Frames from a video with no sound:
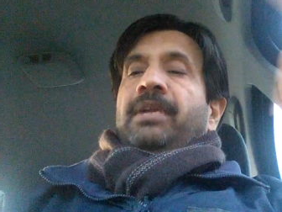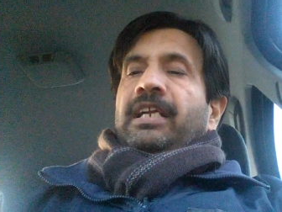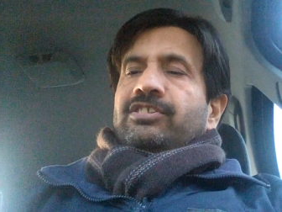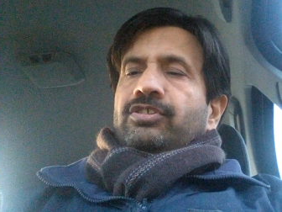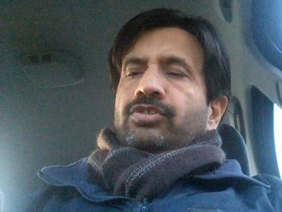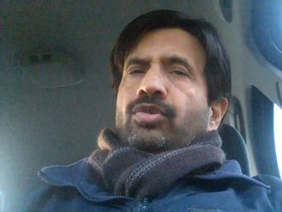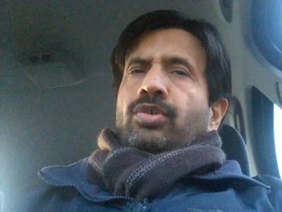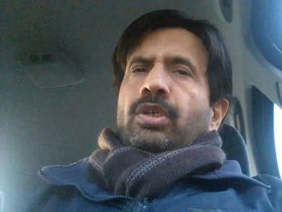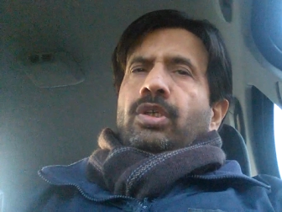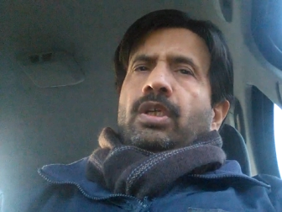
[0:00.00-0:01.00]
tests, you
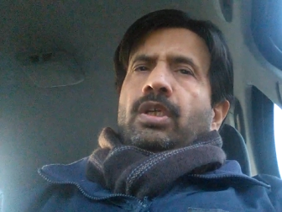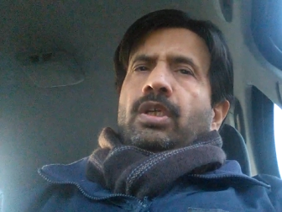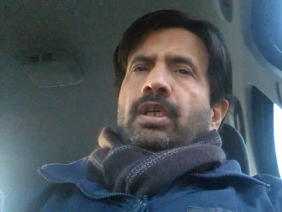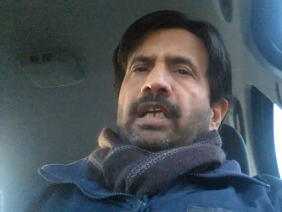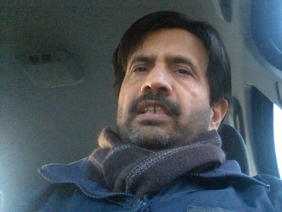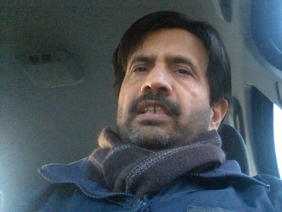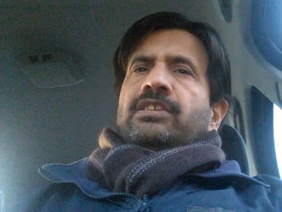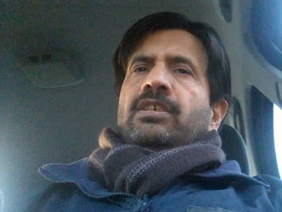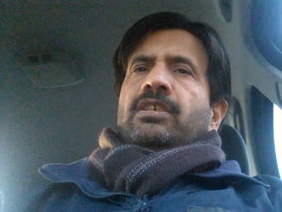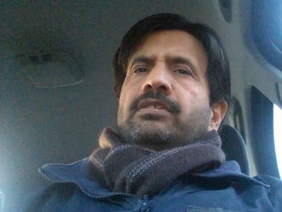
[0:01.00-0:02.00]
know, and the
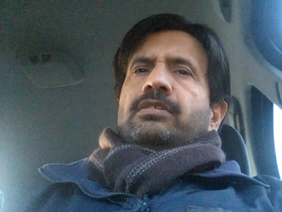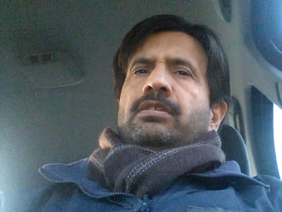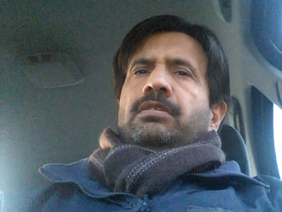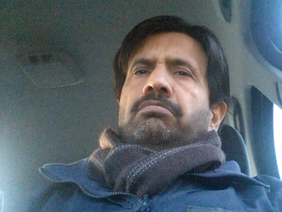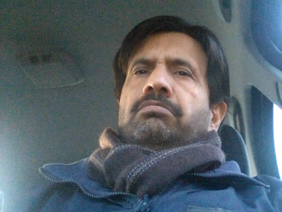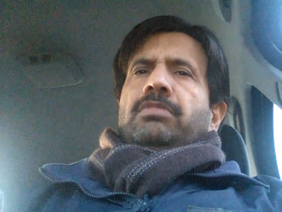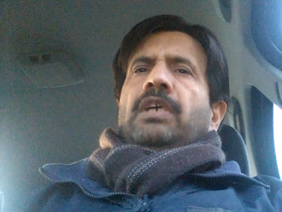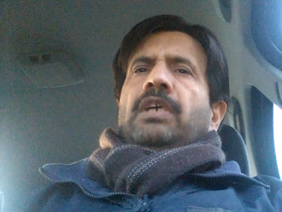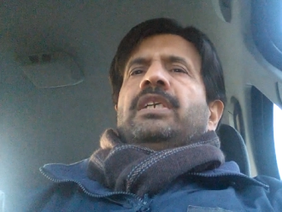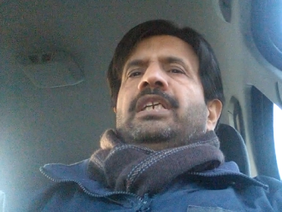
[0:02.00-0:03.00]
results
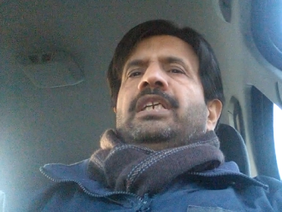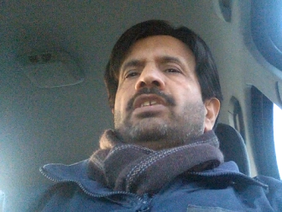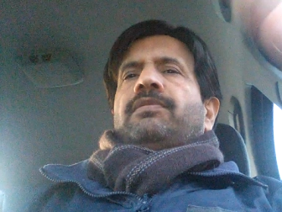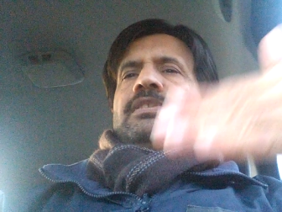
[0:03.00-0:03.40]
of the either of